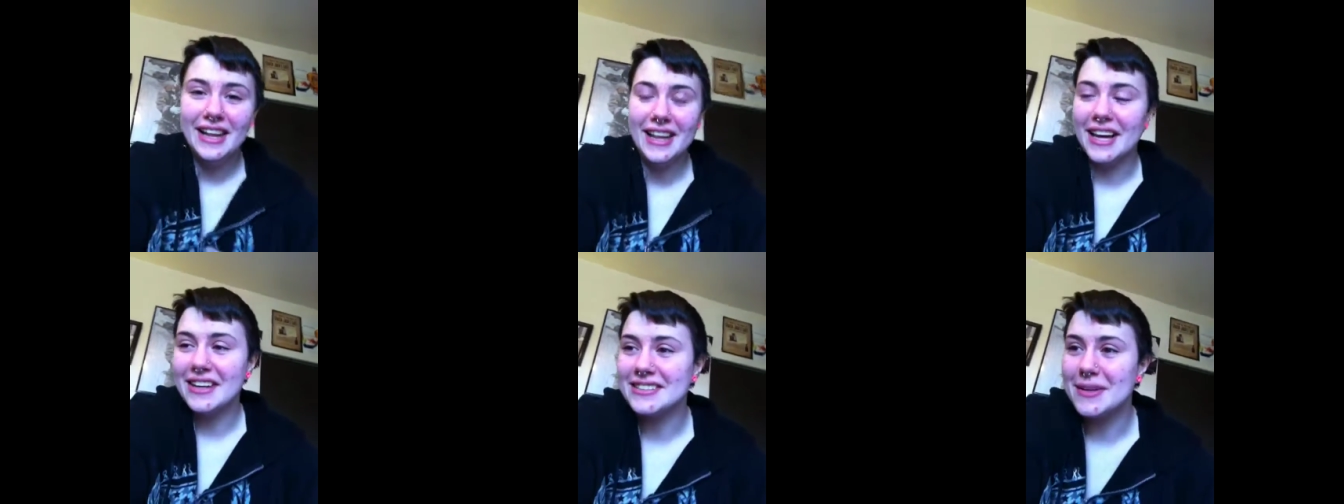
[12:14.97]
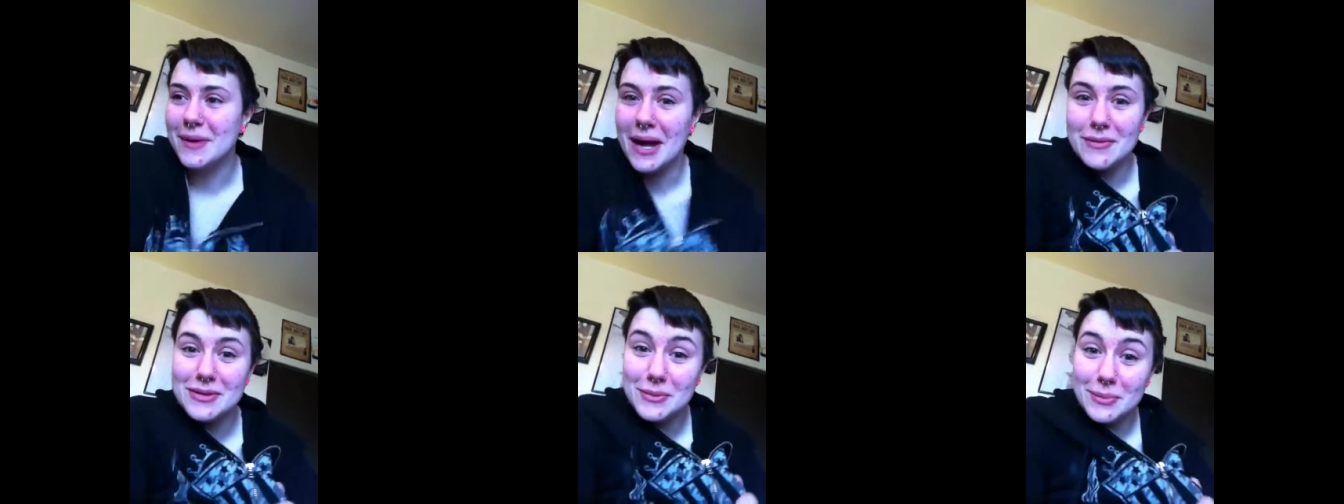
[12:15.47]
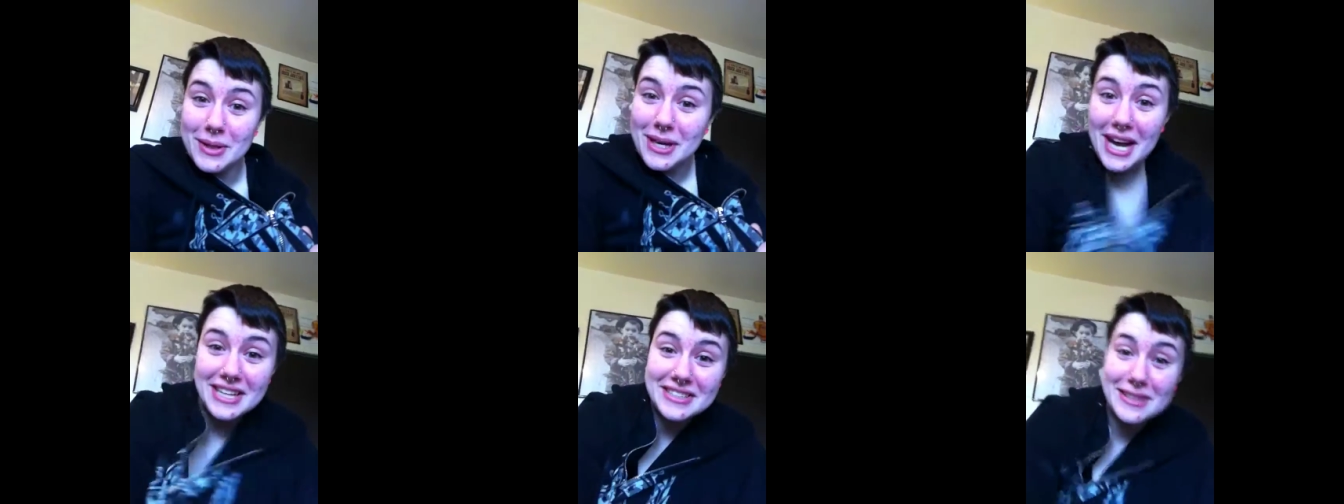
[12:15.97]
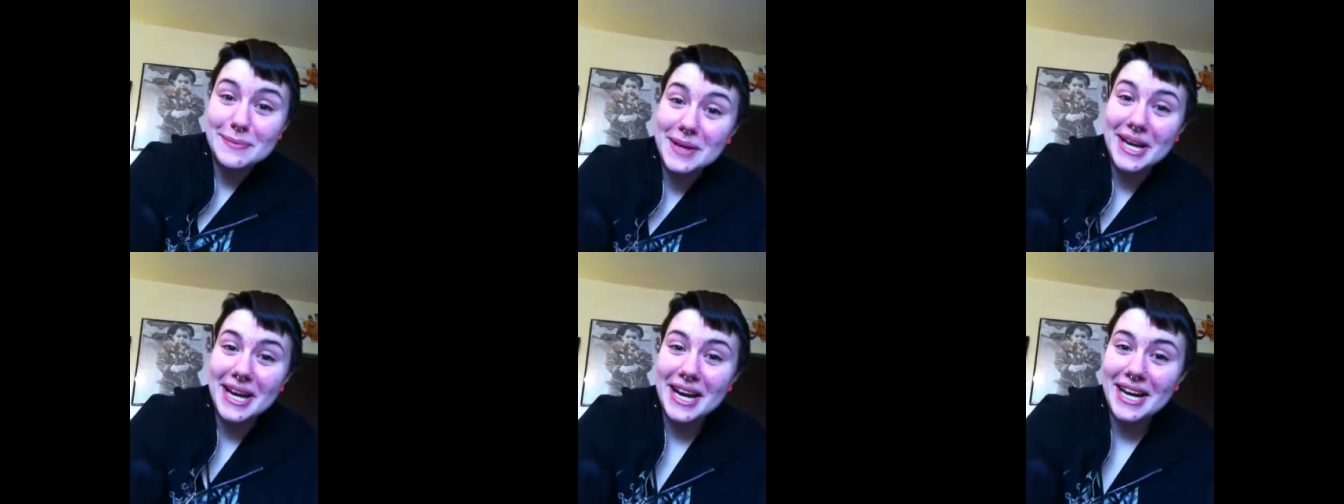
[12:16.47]
Like some guy was super nice to
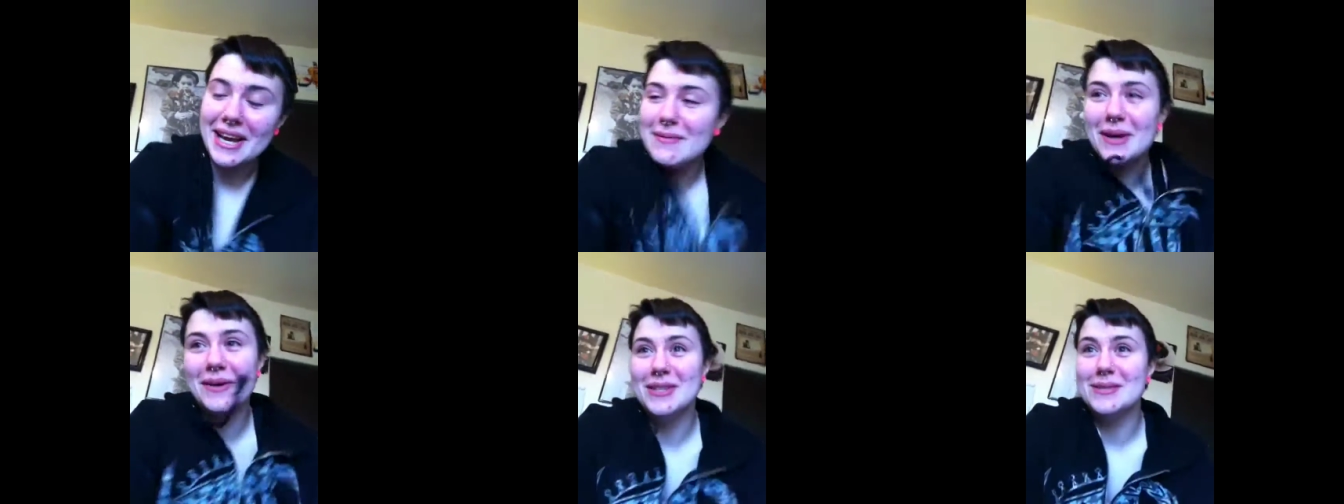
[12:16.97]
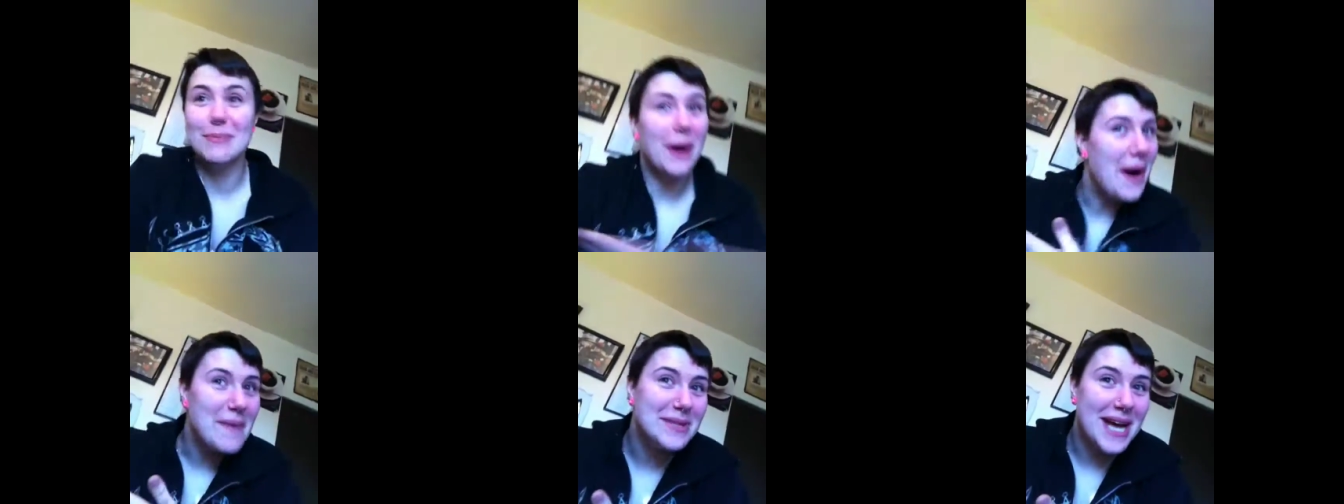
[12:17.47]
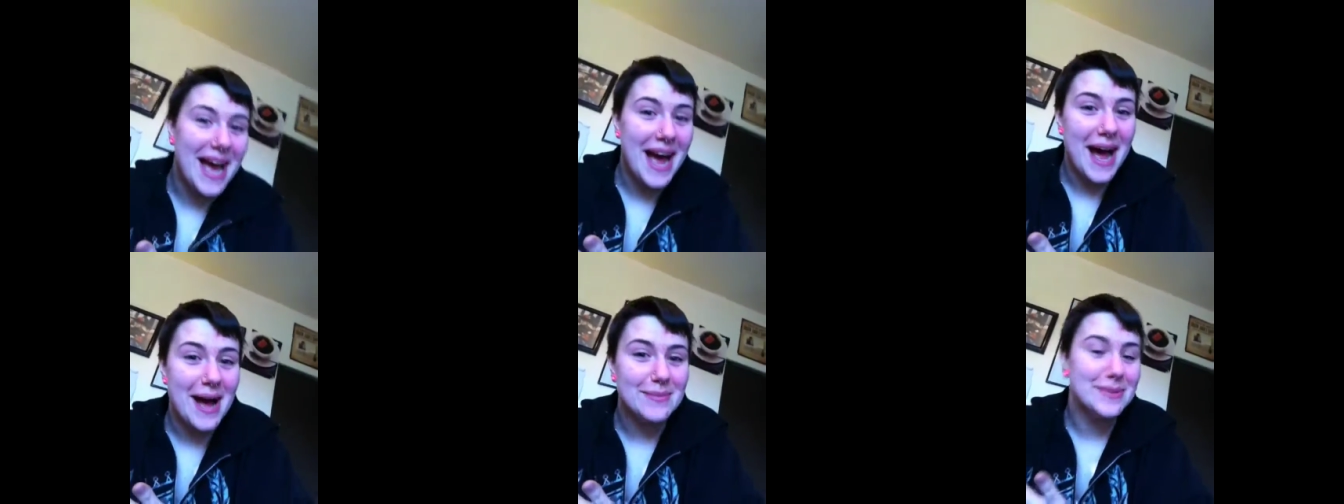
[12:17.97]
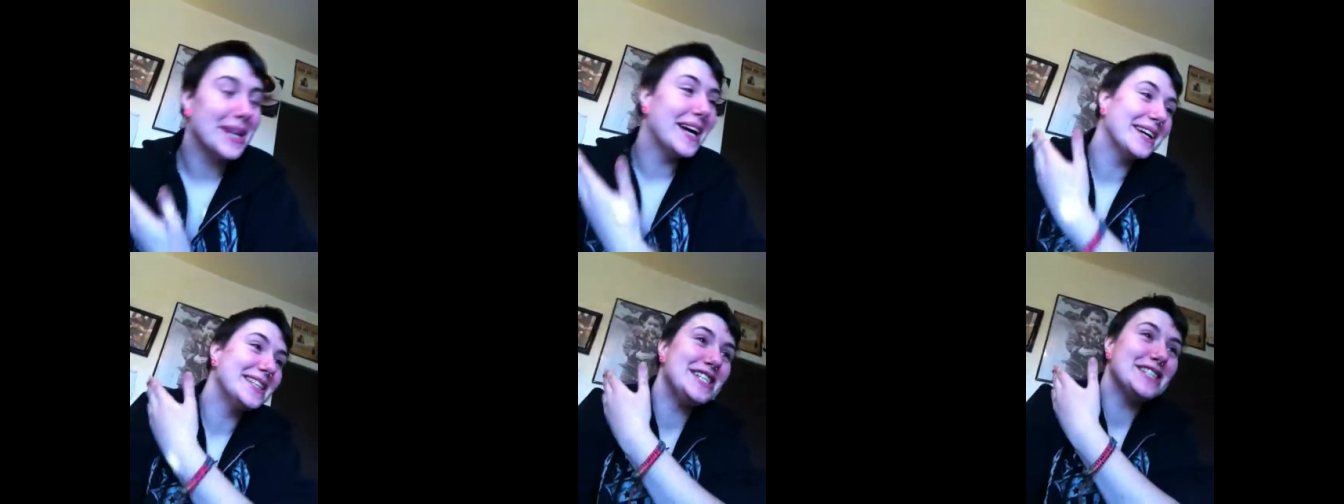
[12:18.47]
me, gave me all these pop tabs,
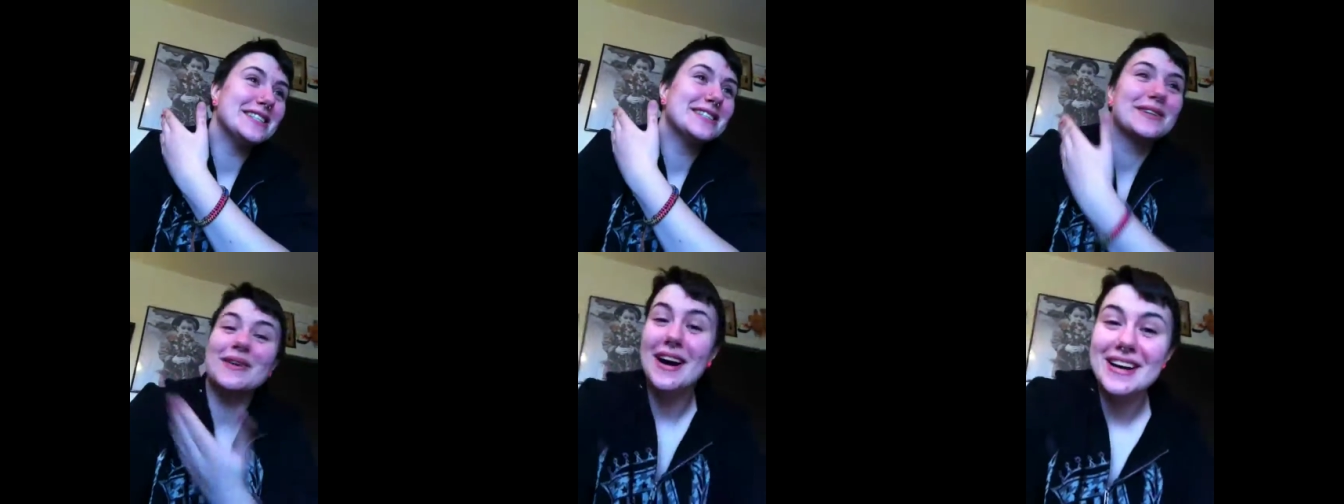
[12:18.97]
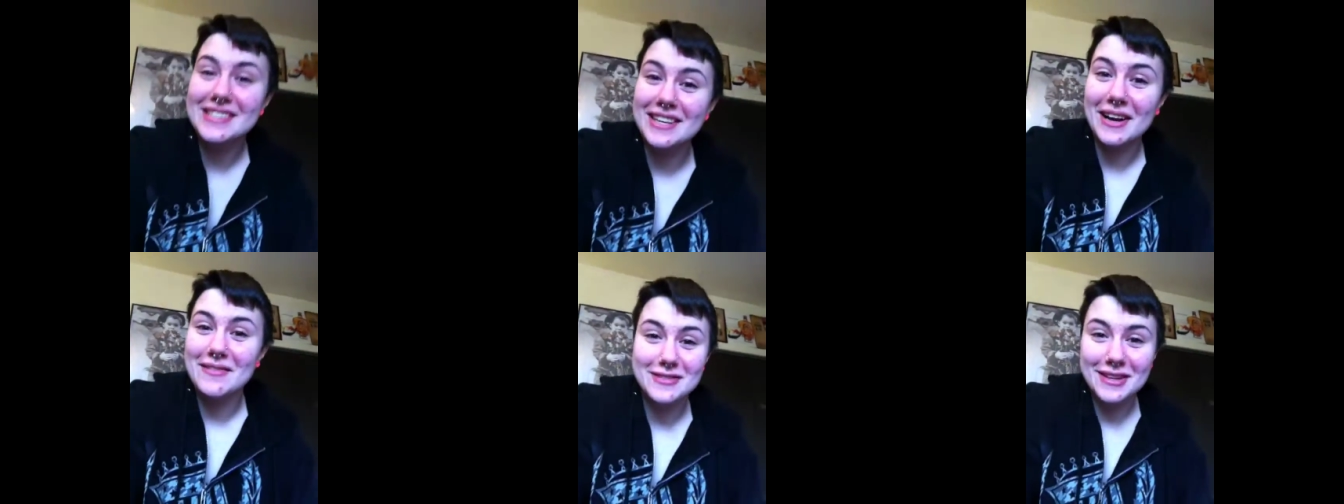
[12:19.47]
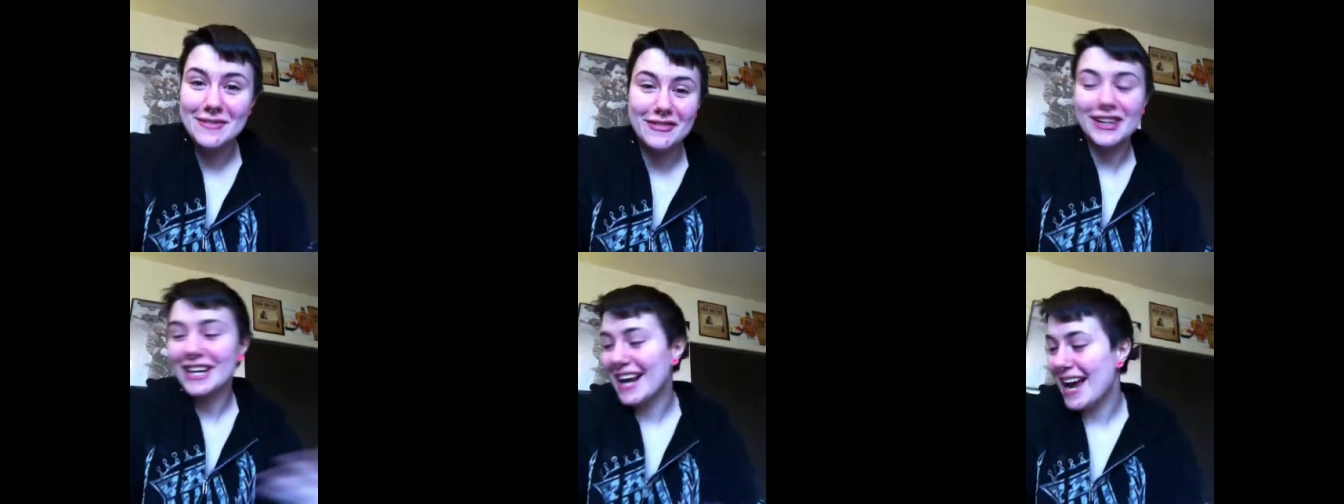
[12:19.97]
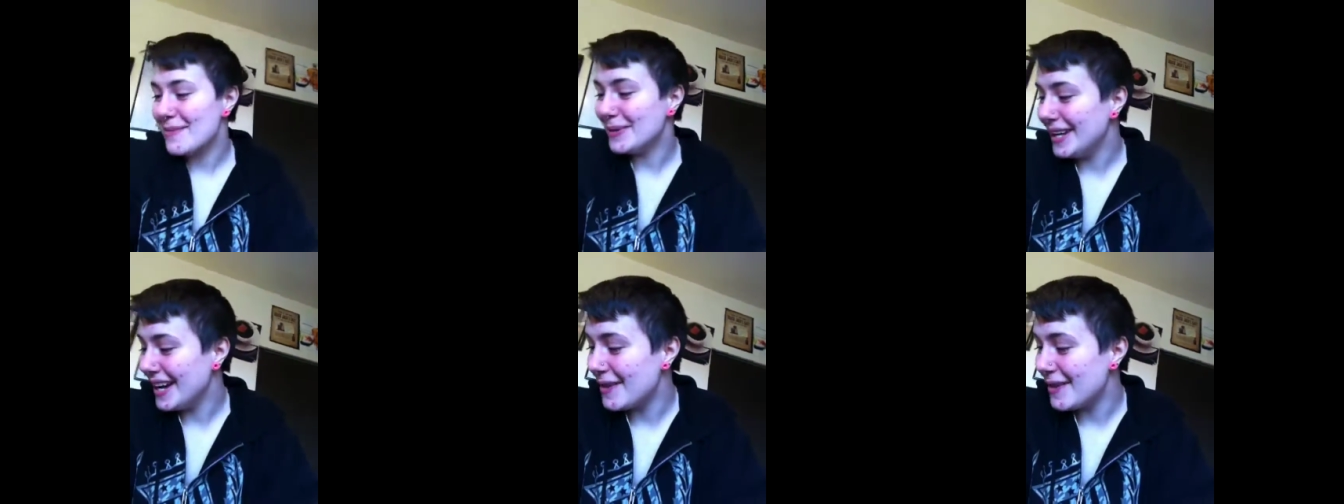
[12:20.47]
like Jesus Christ, like I'm so fucking happy.